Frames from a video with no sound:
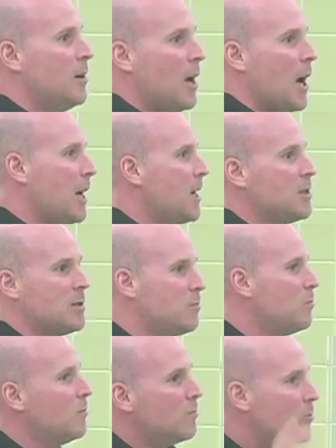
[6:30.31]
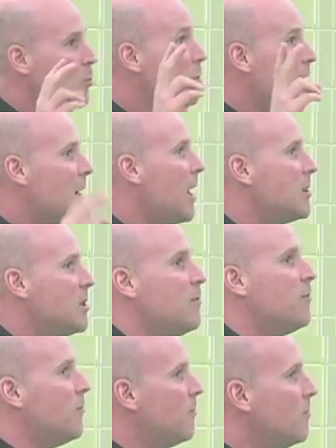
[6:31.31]
I guess, new technology,
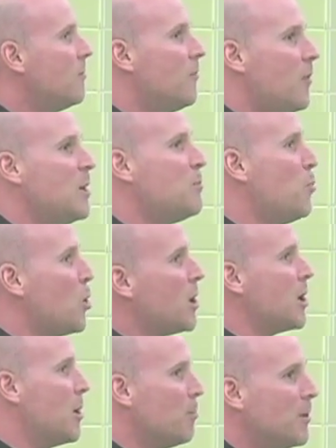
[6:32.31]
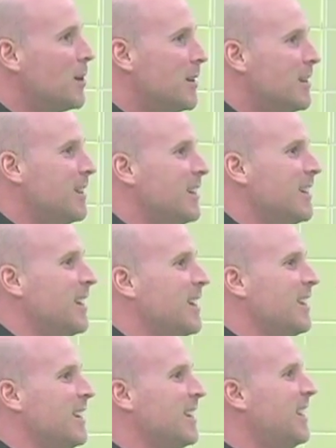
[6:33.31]
Facebooking
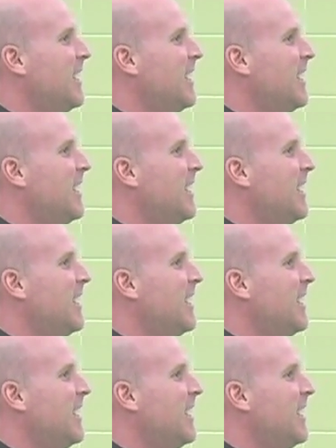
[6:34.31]
them.